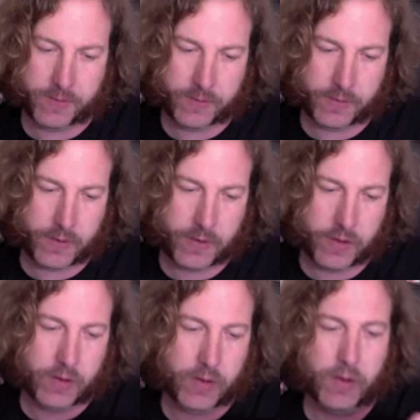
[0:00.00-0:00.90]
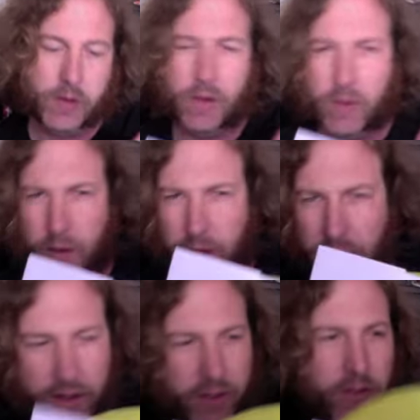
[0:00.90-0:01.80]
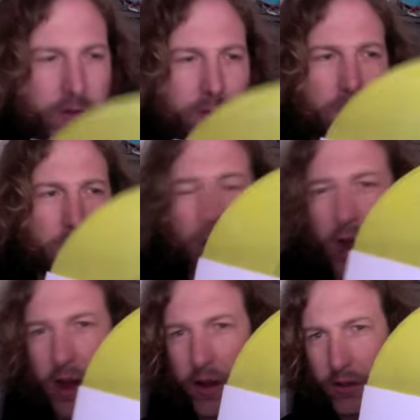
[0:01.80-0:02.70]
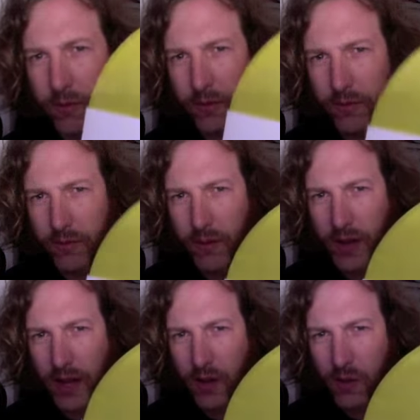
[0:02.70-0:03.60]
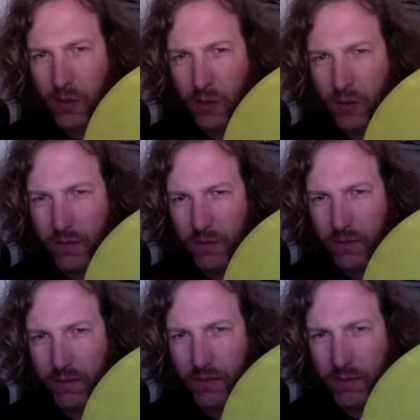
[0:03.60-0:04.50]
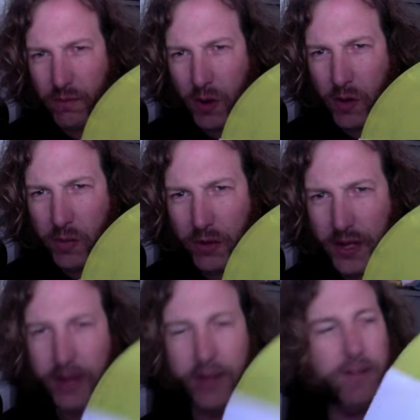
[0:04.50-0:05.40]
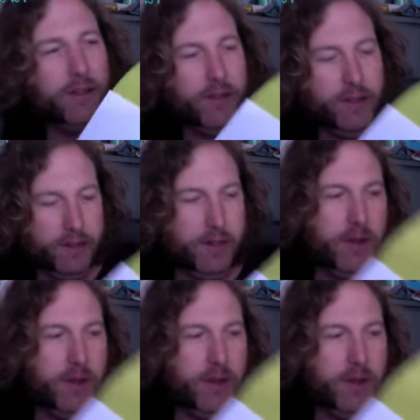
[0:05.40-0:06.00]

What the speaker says: Got this wild yellow marbly business, and see how they